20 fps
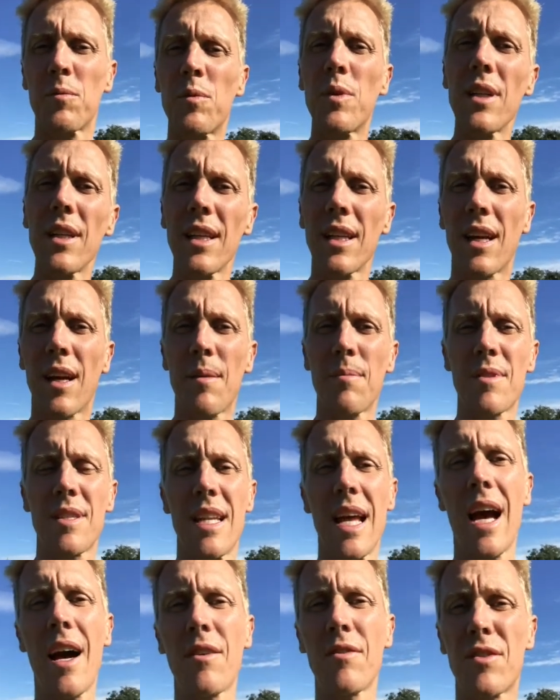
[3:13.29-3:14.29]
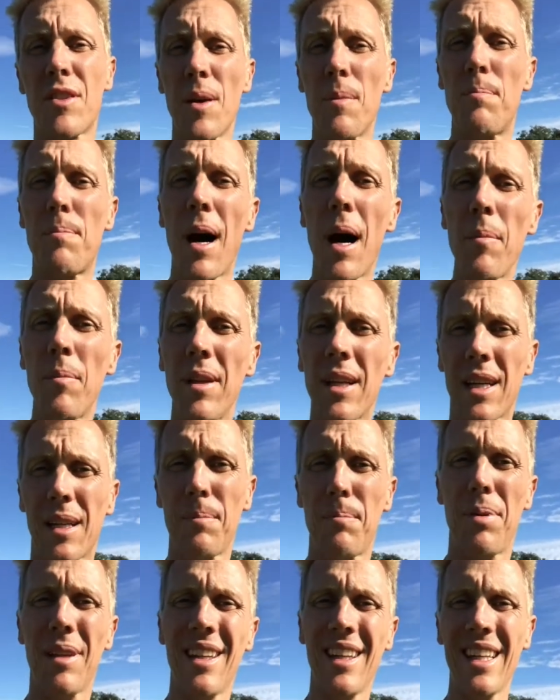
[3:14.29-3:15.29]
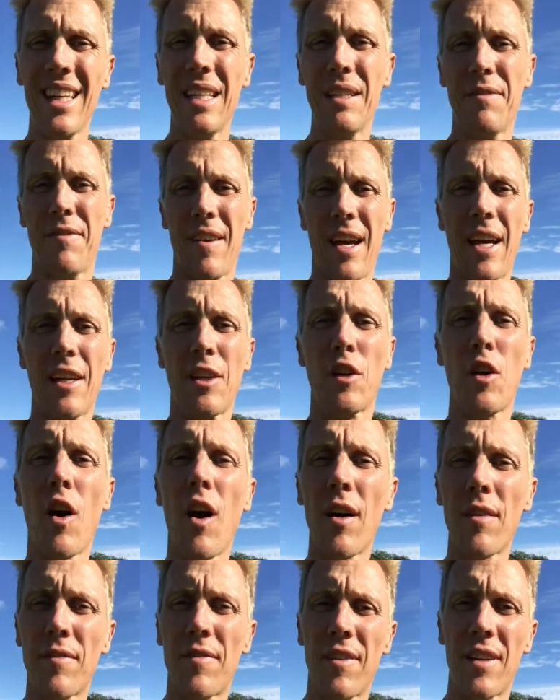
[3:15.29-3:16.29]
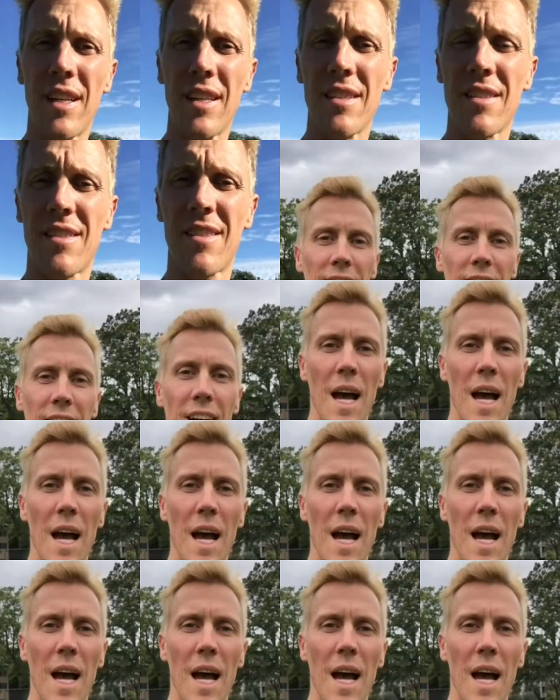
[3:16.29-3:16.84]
really comes down to public belief and confidence.